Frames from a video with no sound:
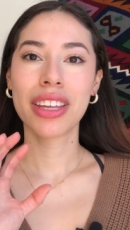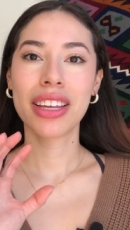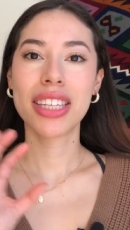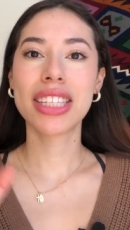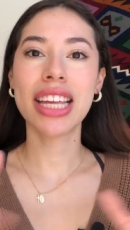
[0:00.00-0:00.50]

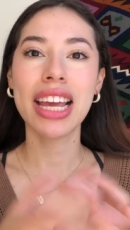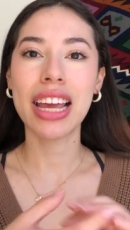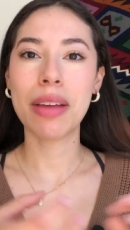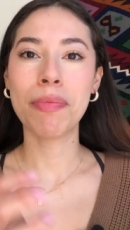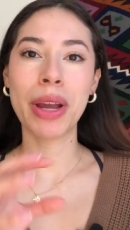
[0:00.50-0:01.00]

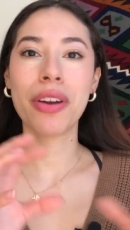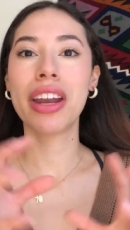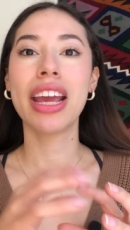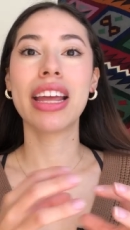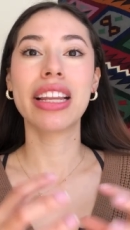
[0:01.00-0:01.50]
sit and
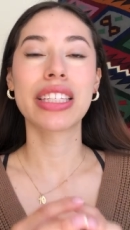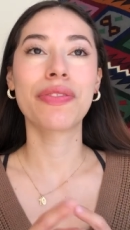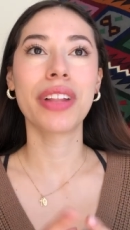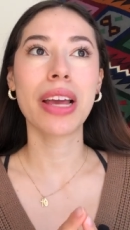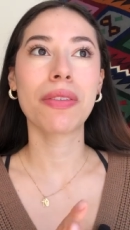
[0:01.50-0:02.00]
marinate in its
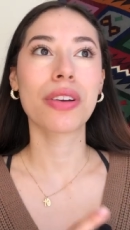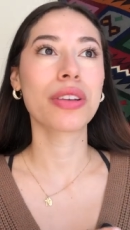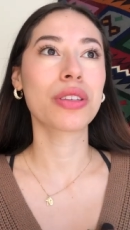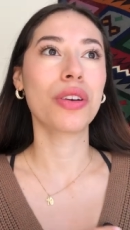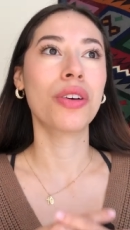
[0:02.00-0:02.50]
flavor,
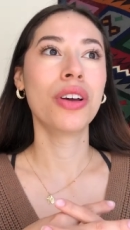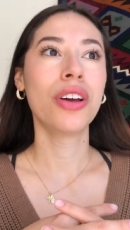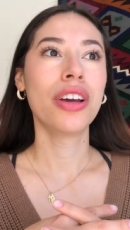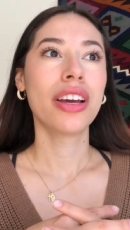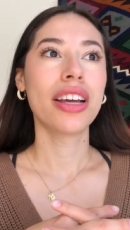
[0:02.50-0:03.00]
so
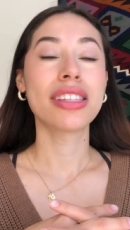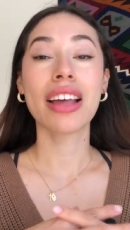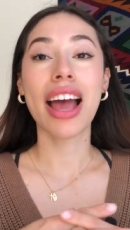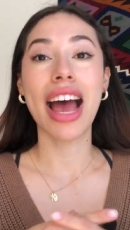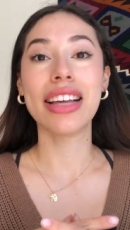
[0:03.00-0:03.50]
it's
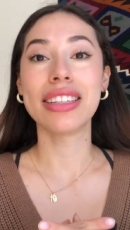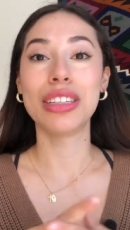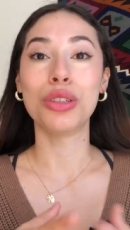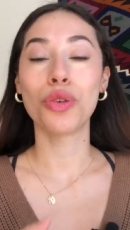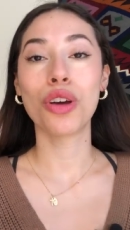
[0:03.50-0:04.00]
not as
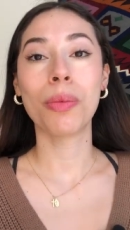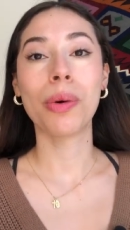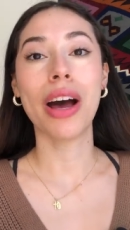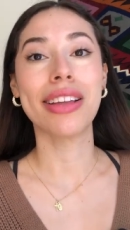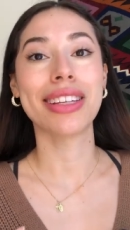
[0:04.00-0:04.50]
enjoyable
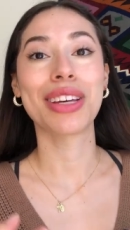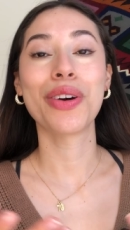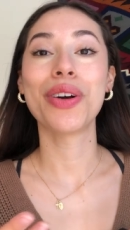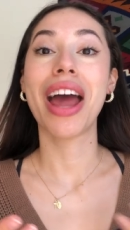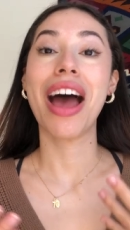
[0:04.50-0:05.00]
as it
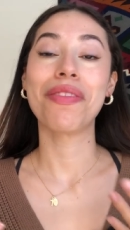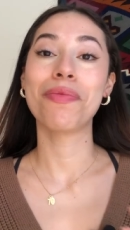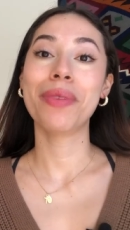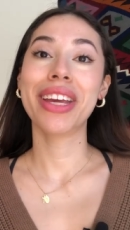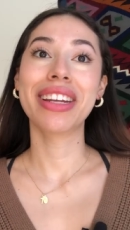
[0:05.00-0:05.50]
could have
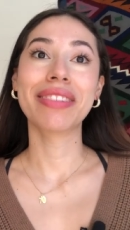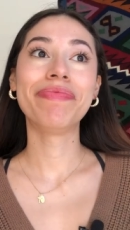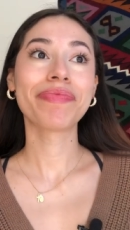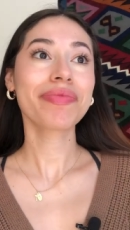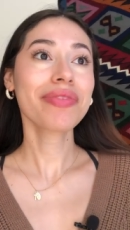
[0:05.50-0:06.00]
been.
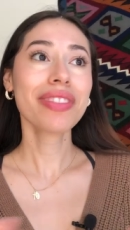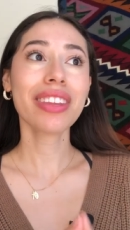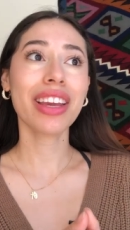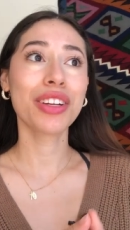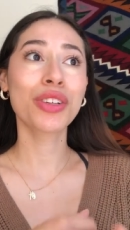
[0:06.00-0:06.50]

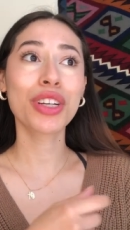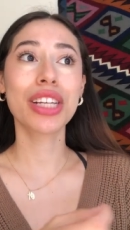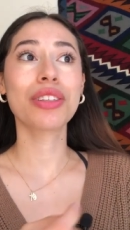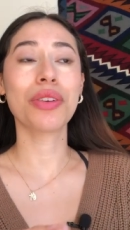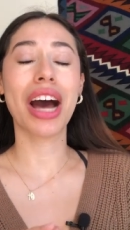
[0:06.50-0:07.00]
You're
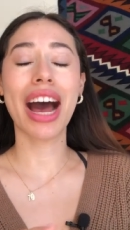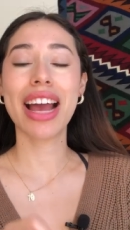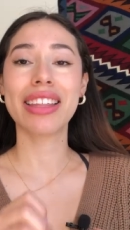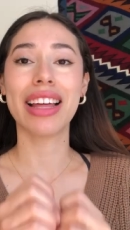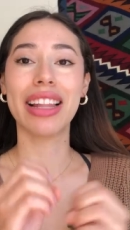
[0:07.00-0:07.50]
cooking so
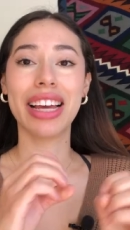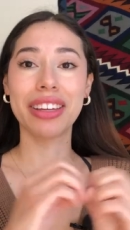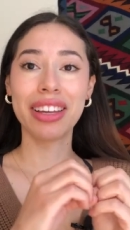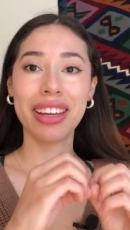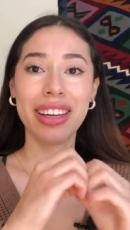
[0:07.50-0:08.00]
high that like
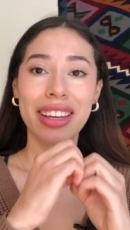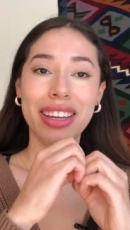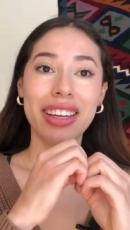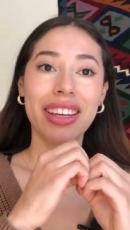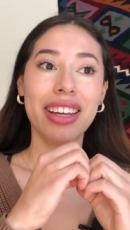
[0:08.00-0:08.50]

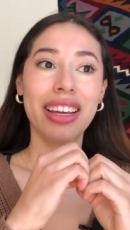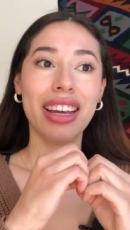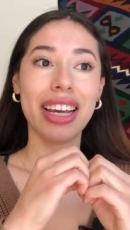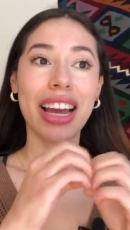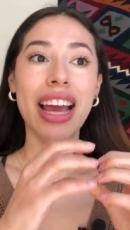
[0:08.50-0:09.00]

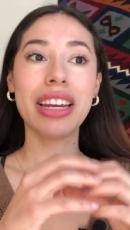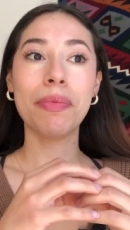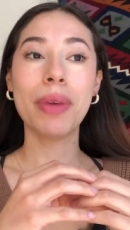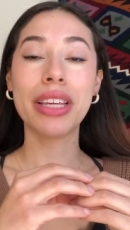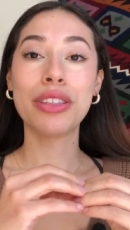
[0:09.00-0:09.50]
it kind of
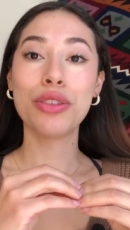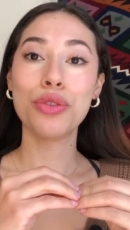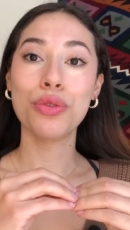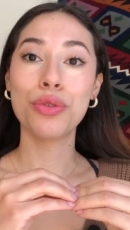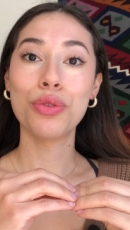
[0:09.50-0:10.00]
makes
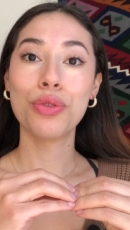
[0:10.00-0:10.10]
you